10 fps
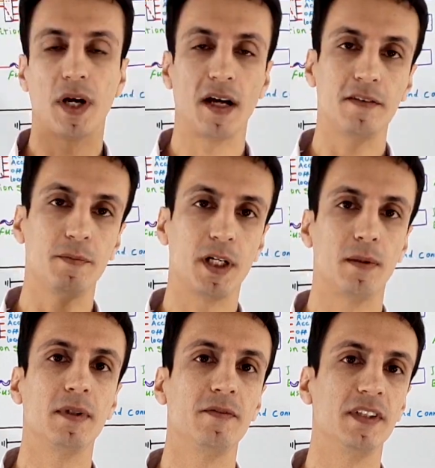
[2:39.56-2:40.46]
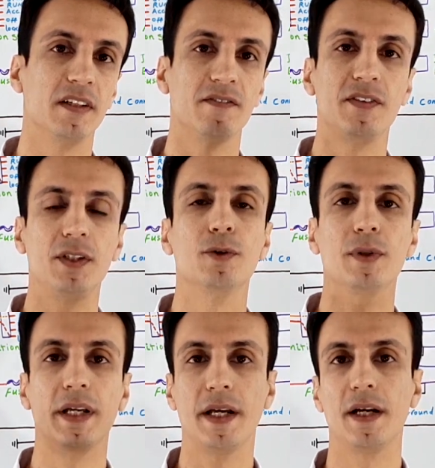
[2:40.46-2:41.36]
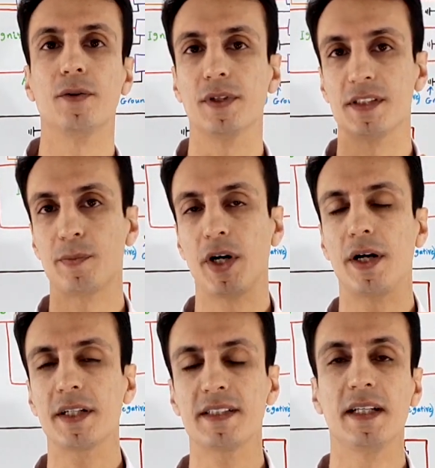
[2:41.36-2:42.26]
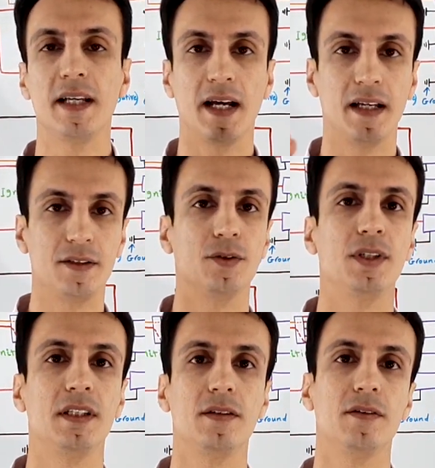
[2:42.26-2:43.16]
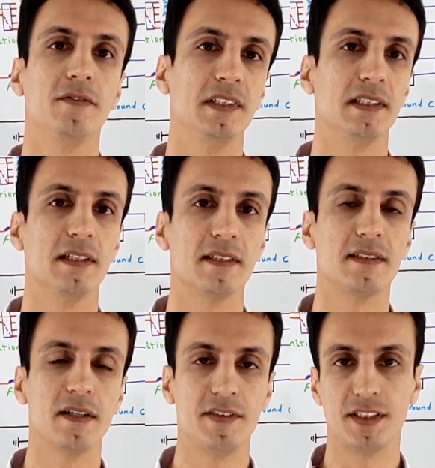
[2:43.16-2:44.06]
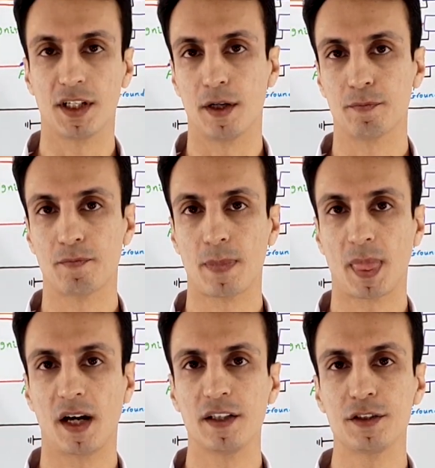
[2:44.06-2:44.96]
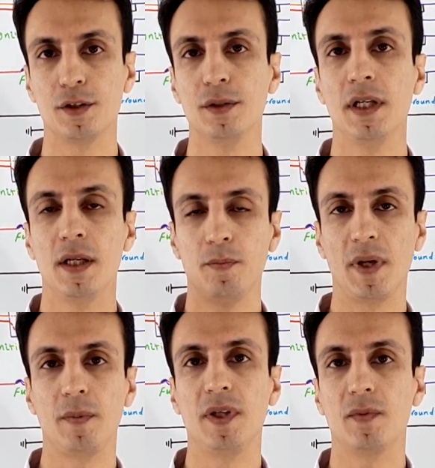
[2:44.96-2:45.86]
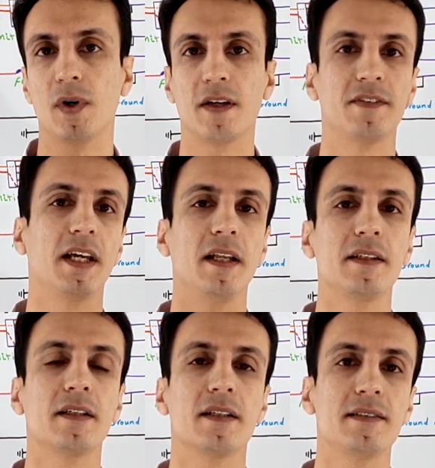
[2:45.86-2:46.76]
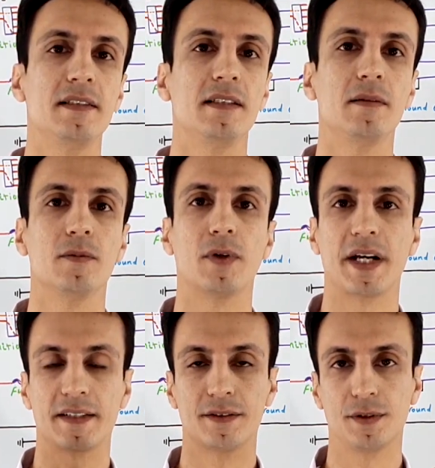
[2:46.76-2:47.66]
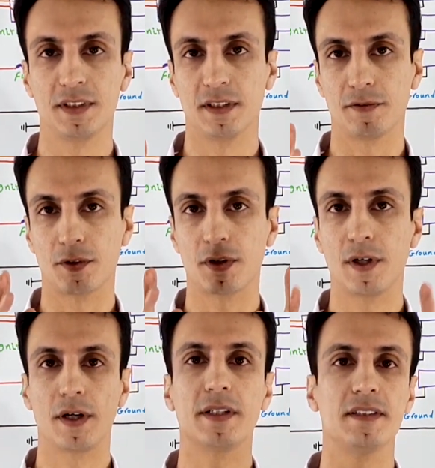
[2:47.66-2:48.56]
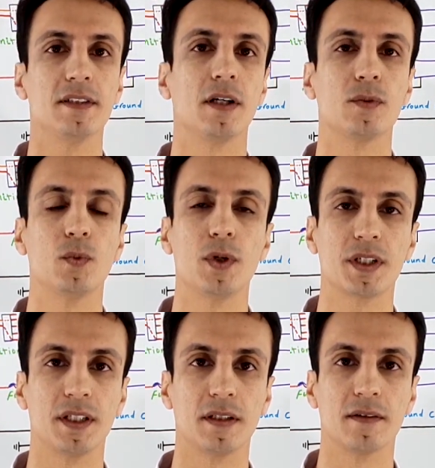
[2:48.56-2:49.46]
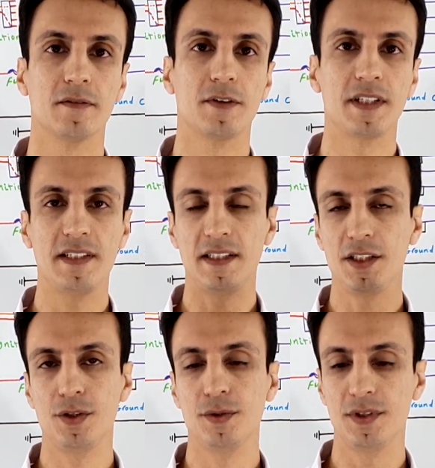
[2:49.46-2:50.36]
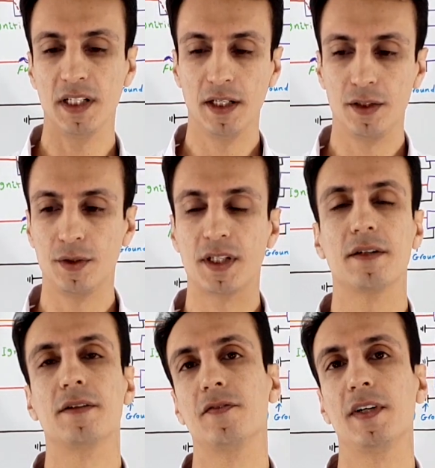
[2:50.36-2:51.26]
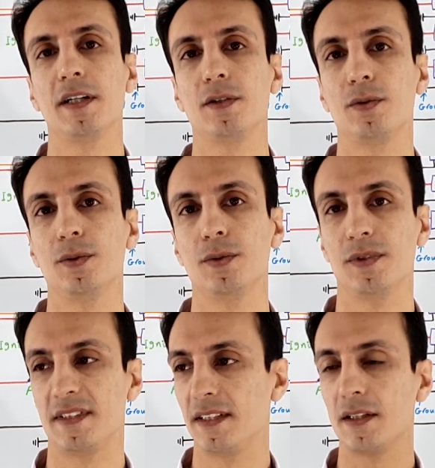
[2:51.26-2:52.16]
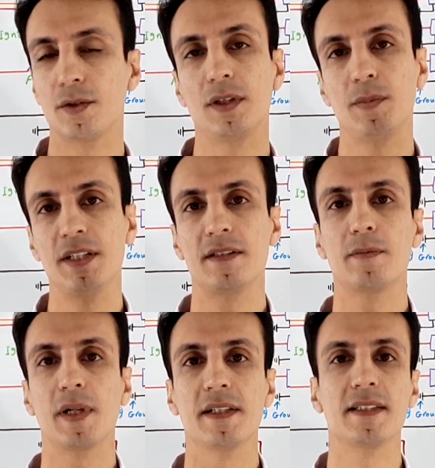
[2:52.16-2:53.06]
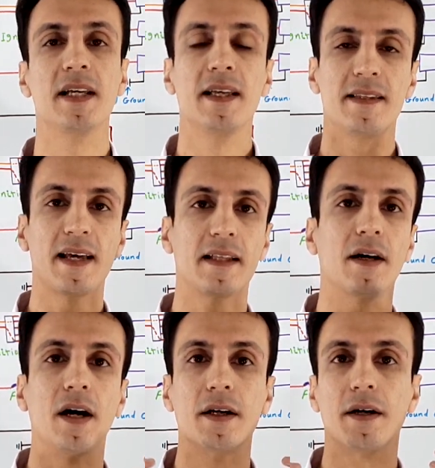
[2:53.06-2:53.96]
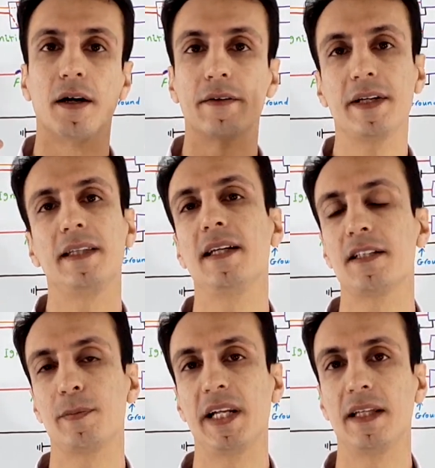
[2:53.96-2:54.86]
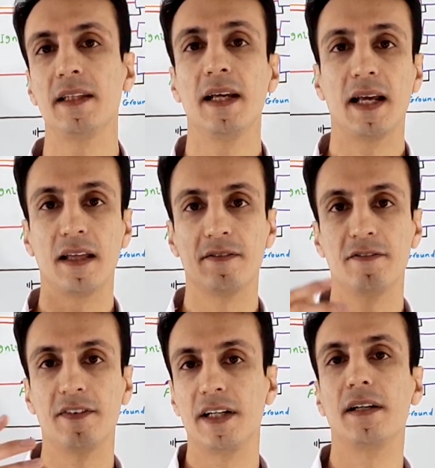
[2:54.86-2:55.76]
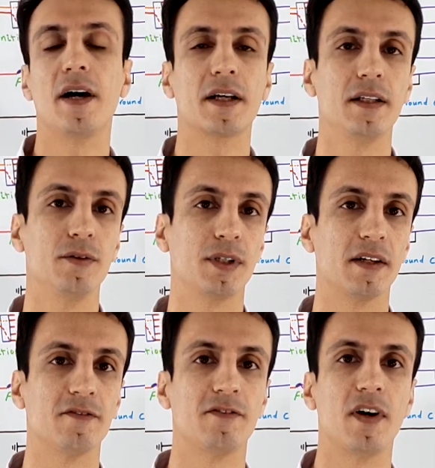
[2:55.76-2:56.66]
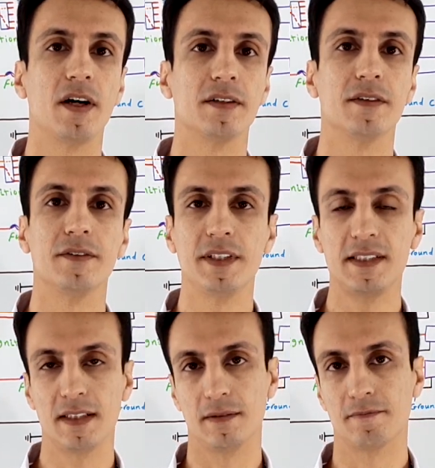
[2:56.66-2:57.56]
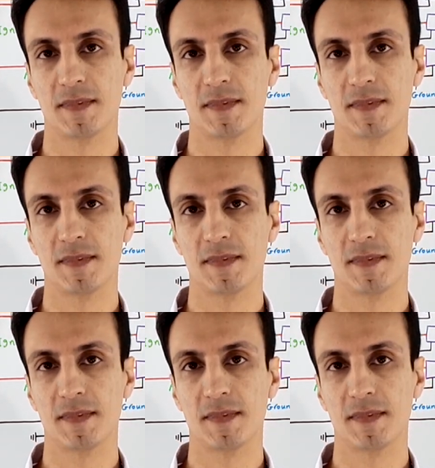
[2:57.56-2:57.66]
have a problem with the fuel, air or sparks and you need to visit a service shop. Also, maybe one of the electrical system or accessories of your car is not working. For these issues, you can refer to circuit principles that I already explained, and very likely you can find the reason.